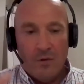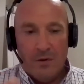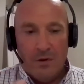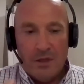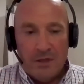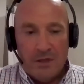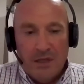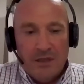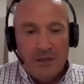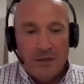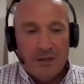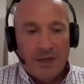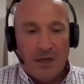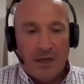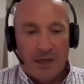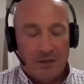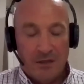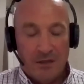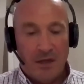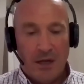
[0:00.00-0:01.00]
it's easy to say
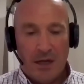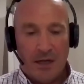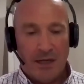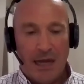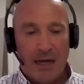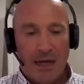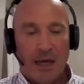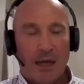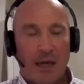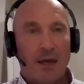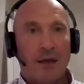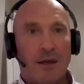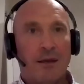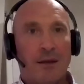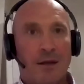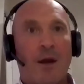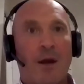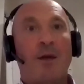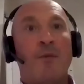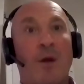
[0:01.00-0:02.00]
yes. Yeah, I get it.
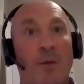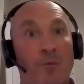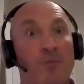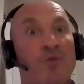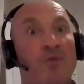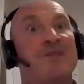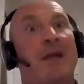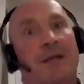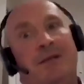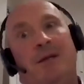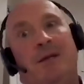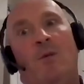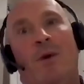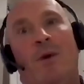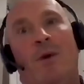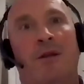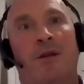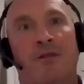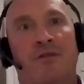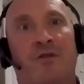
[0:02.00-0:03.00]
And present it
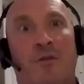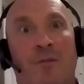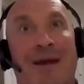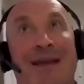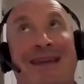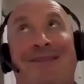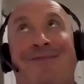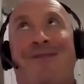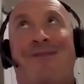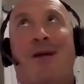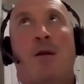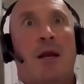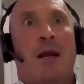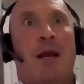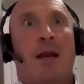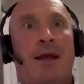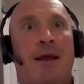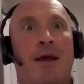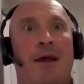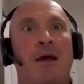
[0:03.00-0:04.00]
well and sort of make it very
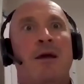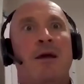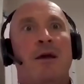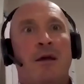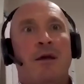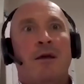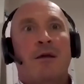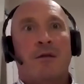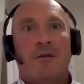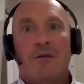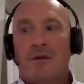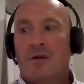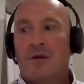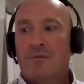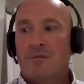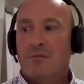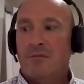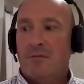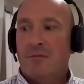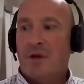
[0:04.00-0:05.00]
clear that
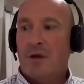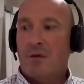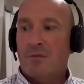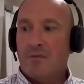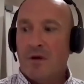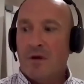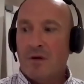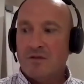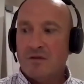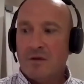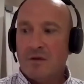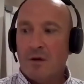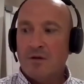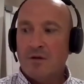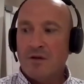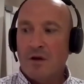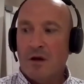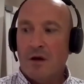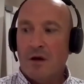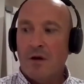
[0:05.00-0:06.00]

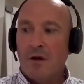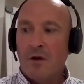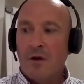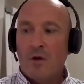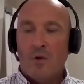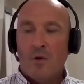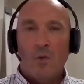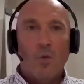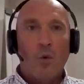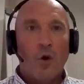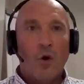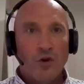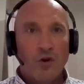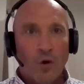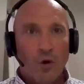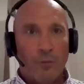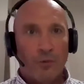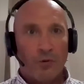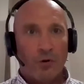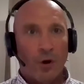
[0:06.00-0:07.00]
those are what
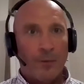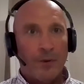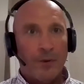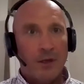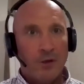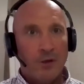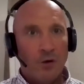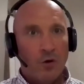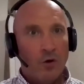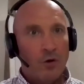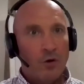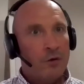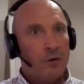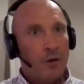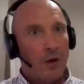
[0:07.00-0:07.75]
you're propping your